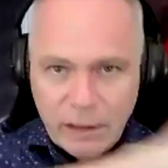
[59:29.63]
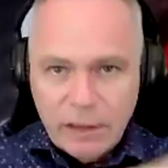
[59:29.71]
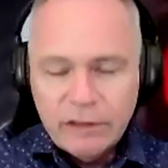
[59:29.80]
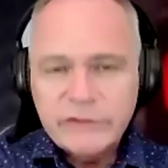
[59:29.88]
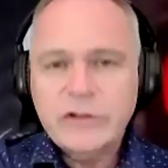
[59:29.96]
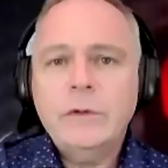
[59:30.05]

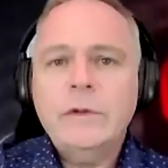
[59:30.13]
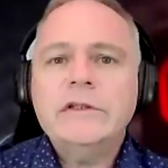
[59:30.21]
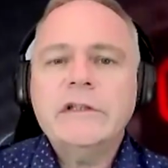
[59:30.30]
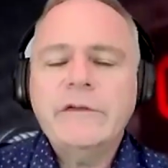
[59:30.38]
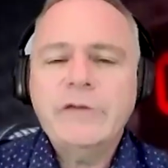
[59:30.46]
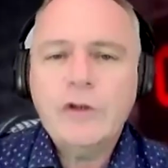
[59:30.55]
as
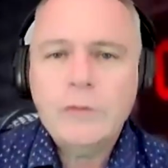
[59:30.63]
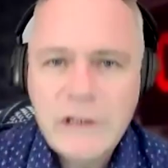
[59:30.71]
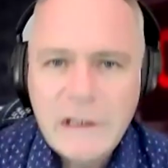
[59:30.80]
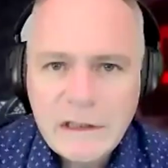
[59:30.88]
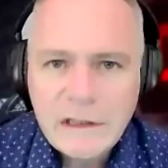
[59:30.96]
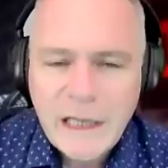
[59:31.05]
always, if you
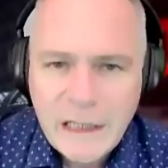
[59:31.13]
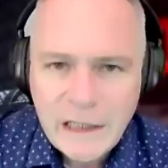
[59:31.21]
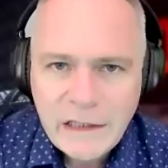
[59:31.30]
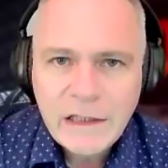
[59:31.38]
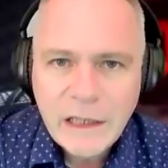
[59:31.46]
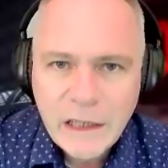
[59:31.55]
need
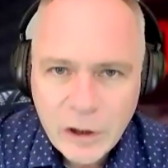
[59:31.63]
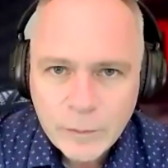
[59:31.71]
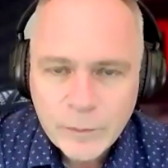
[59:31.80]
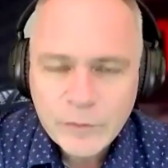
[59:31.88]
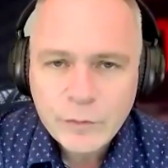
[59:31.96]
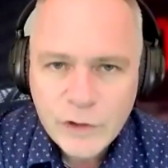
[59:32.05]
any
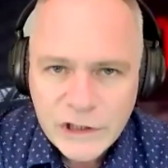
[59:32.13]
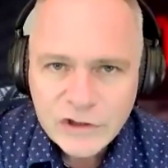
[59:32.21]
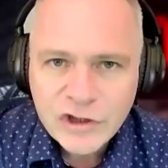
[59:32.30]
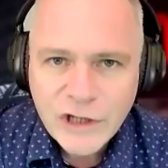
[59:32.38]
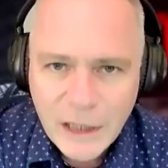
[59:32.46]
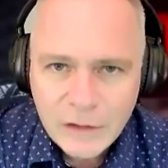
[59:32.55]
help,
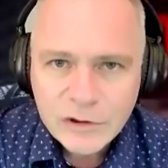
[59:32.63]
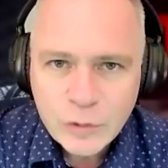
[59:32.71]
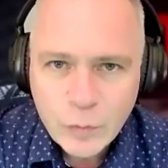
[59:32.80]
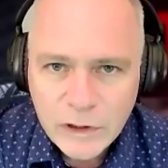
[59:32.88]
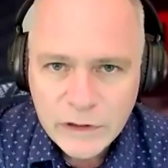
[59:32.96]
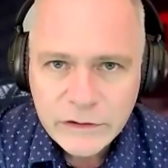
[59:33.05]
reach out
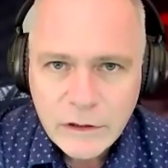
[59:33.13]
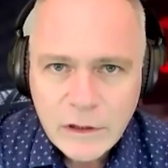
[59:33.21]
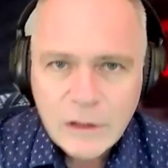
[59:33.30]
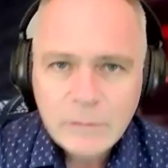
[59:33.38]
to us,